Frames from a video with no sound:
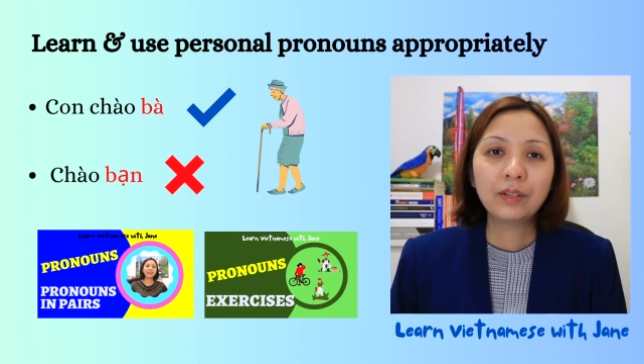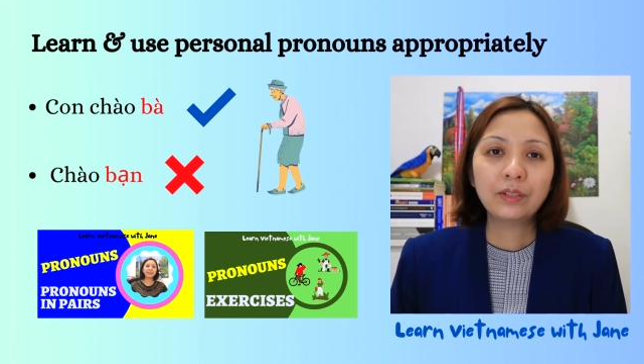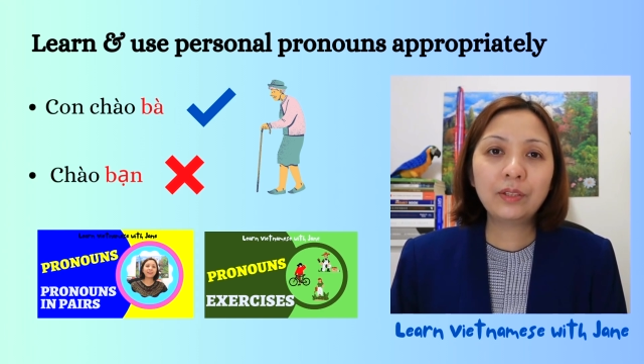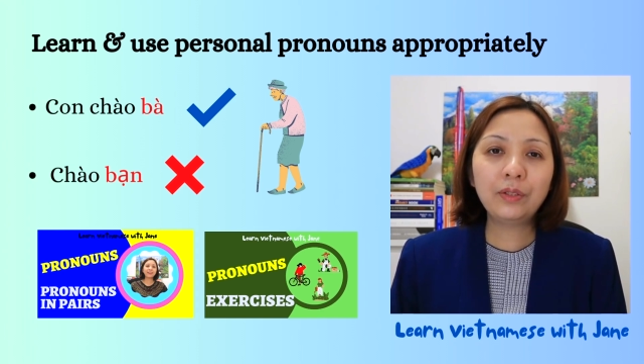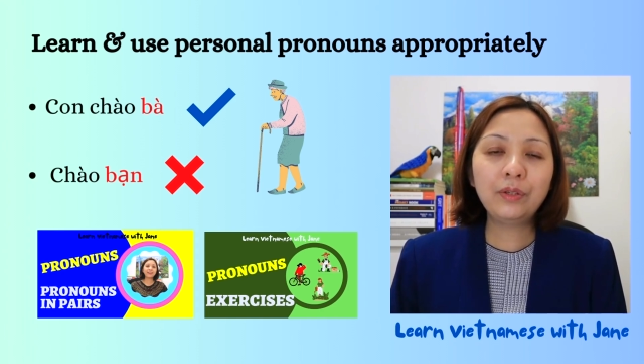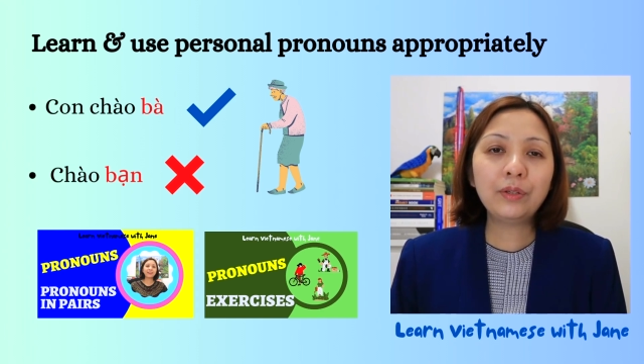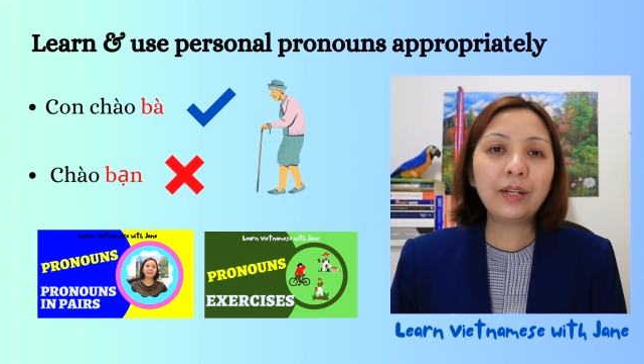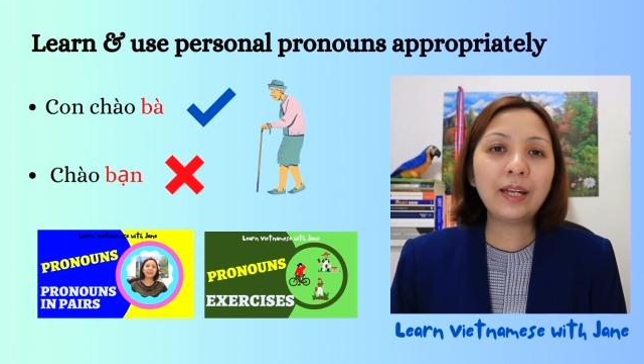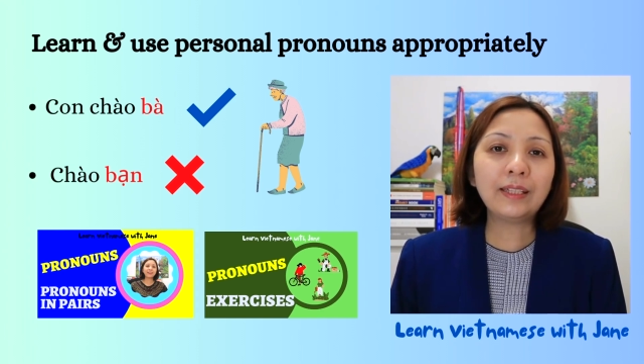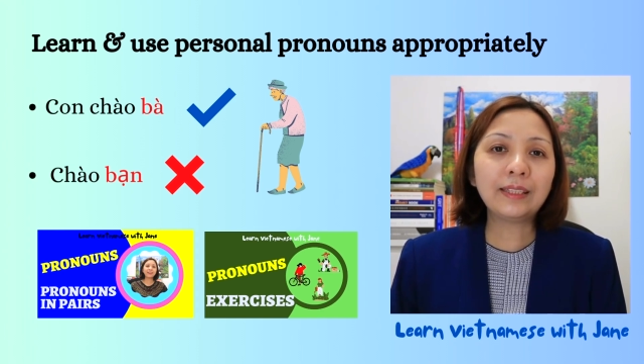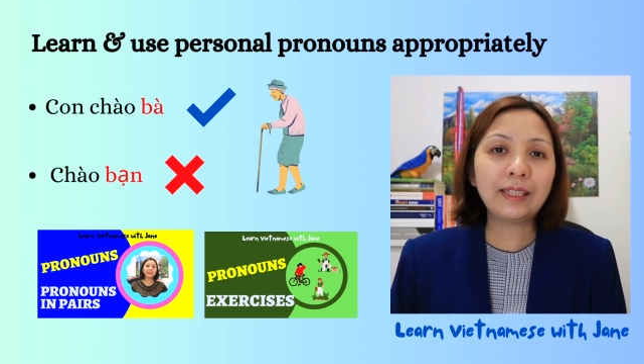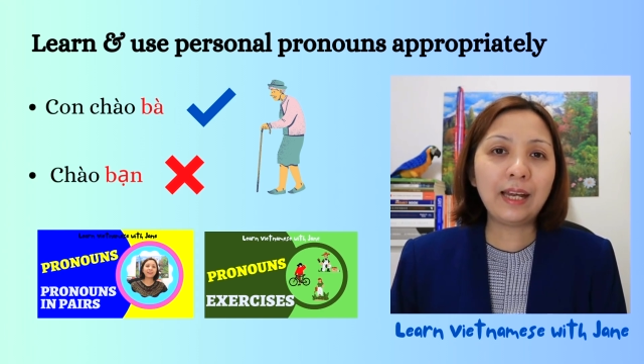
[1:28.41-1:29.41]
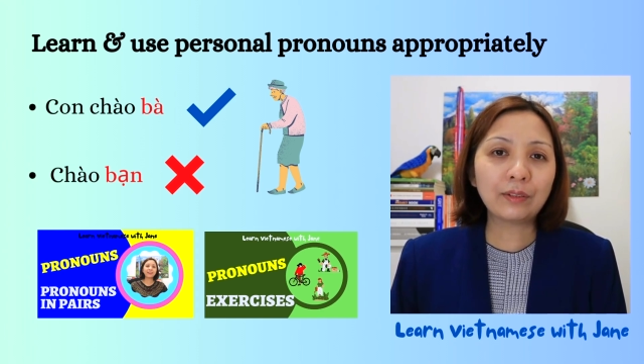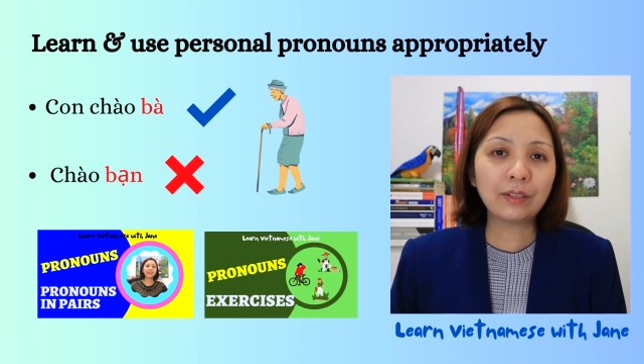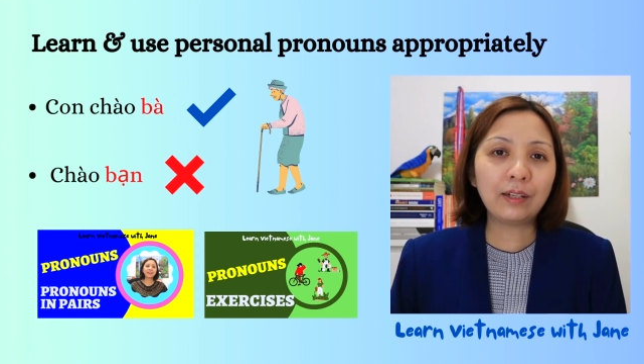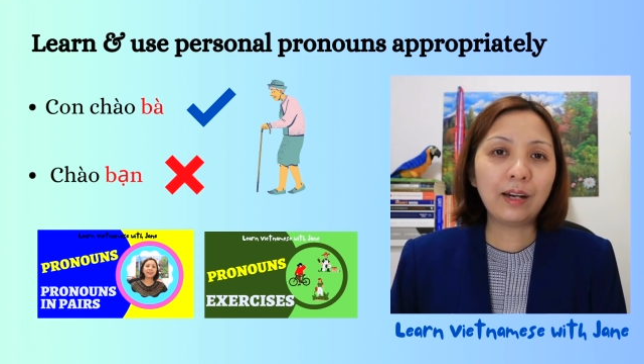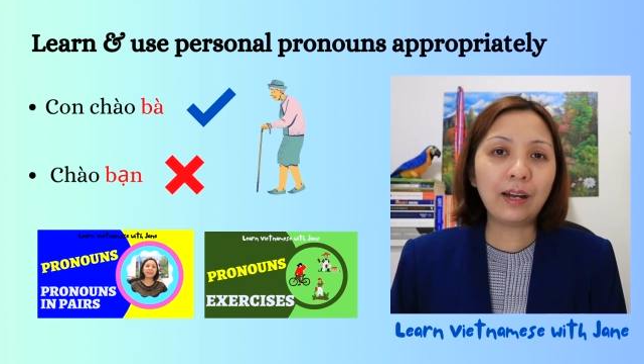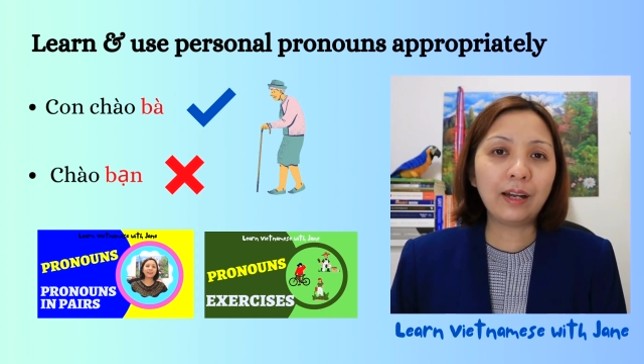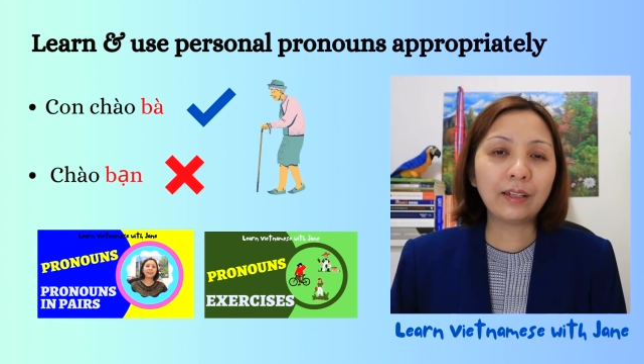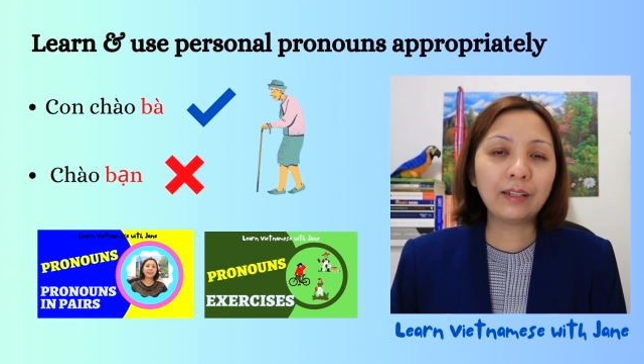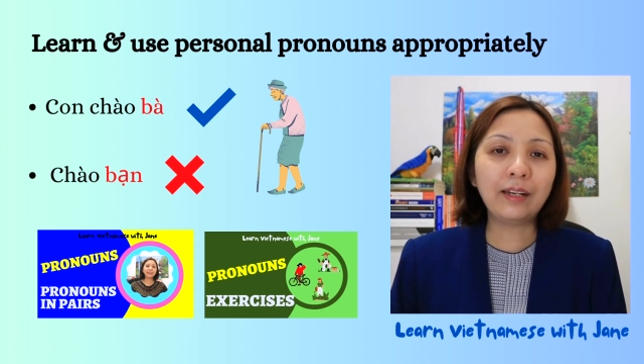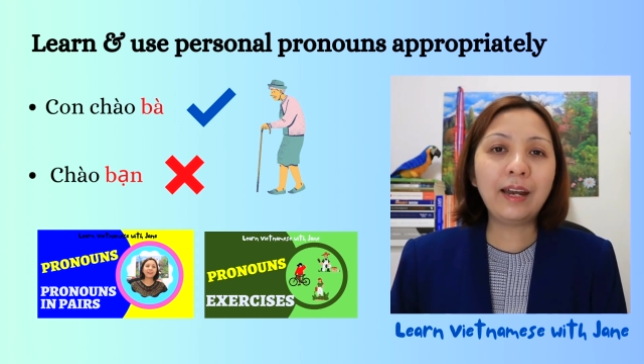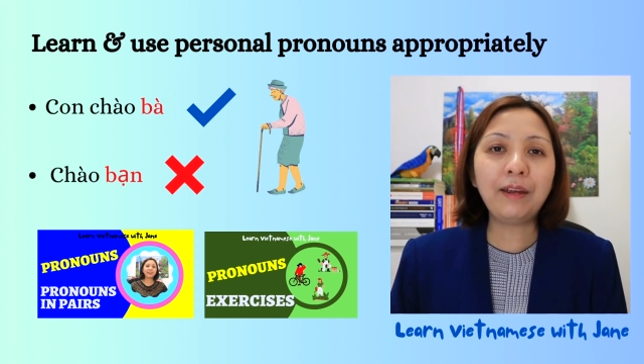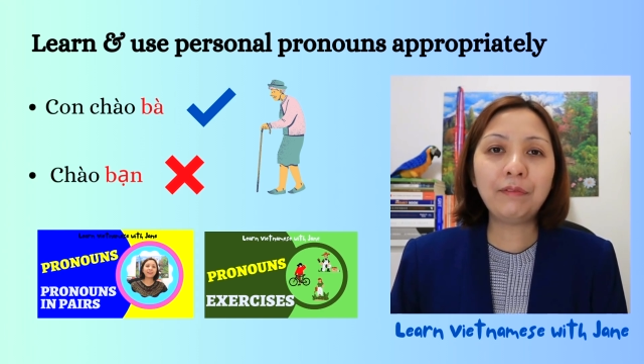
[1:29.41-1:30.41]
so you can sound like
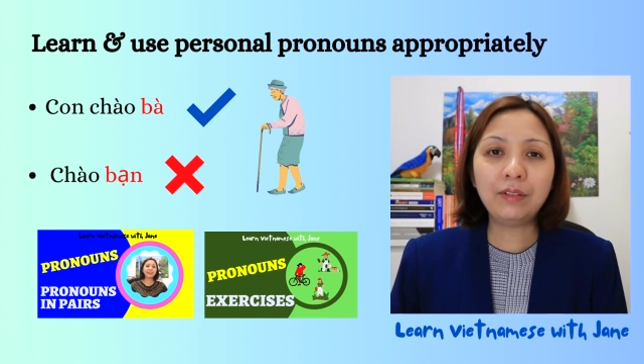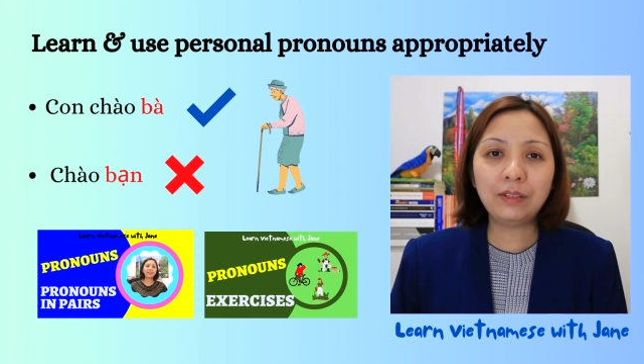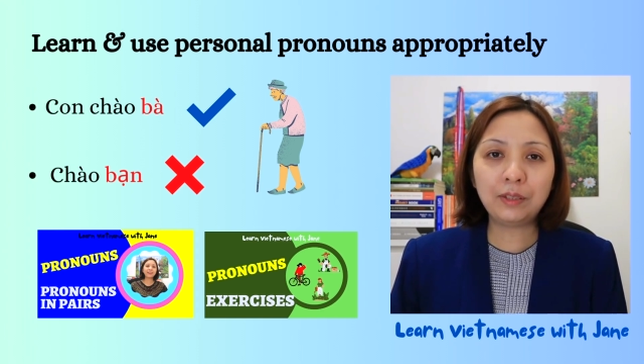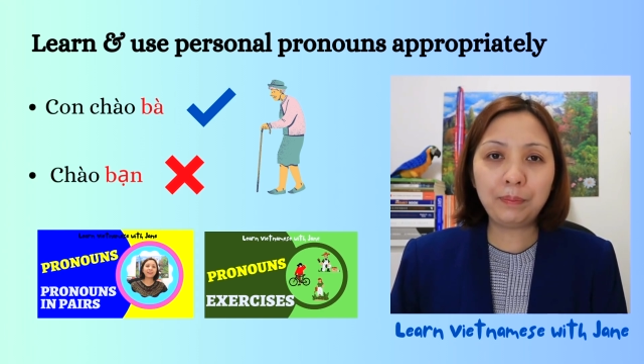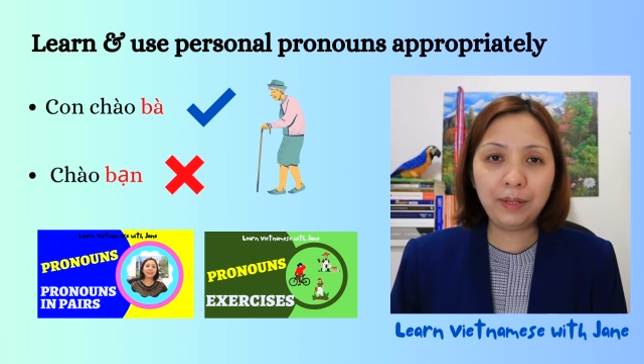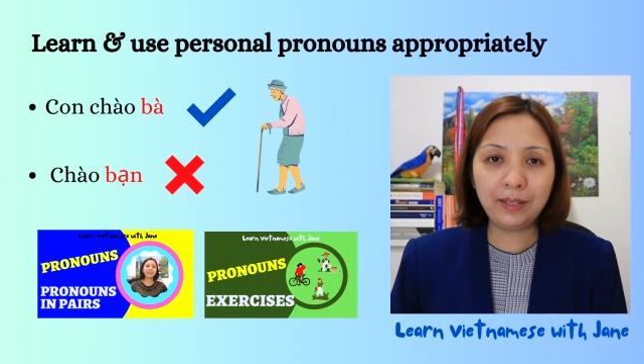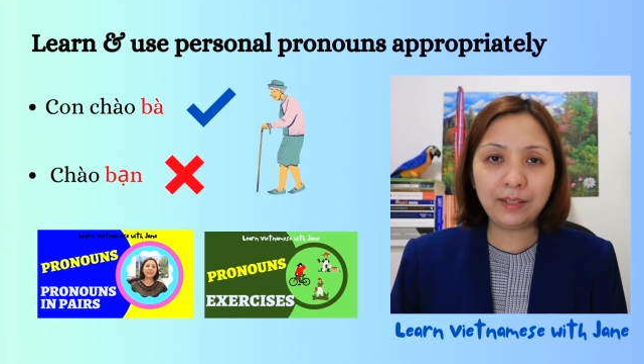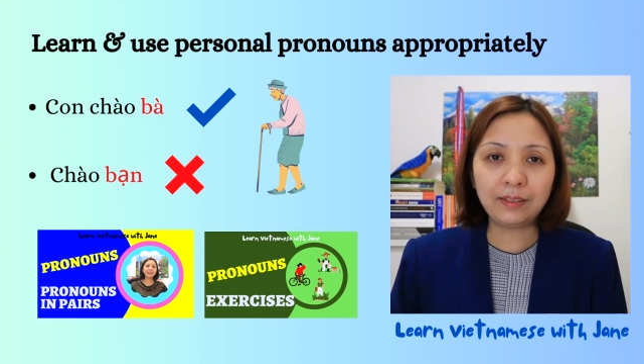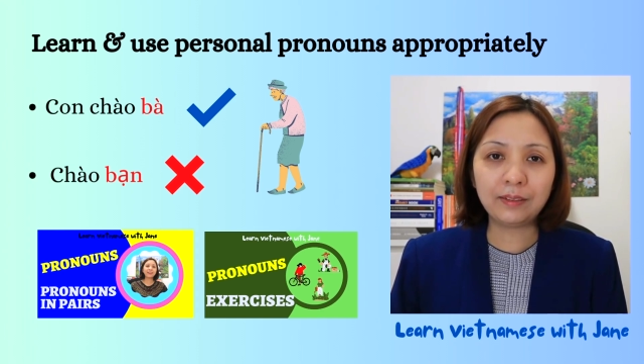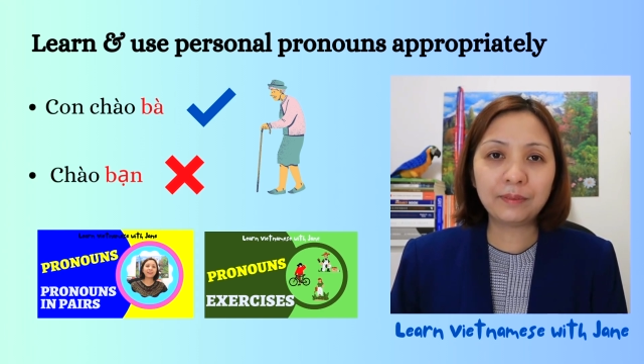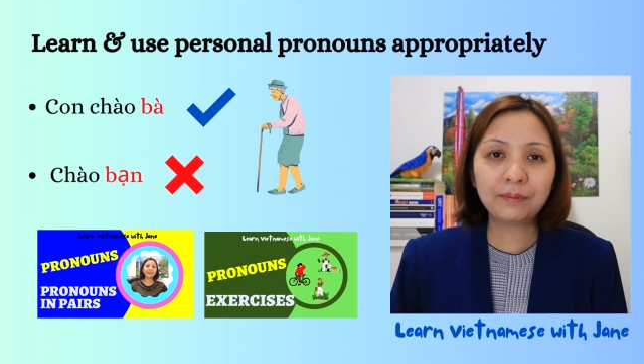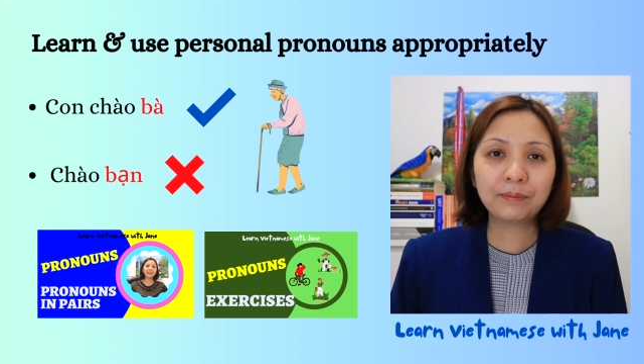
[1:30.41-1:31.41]
a native speaker.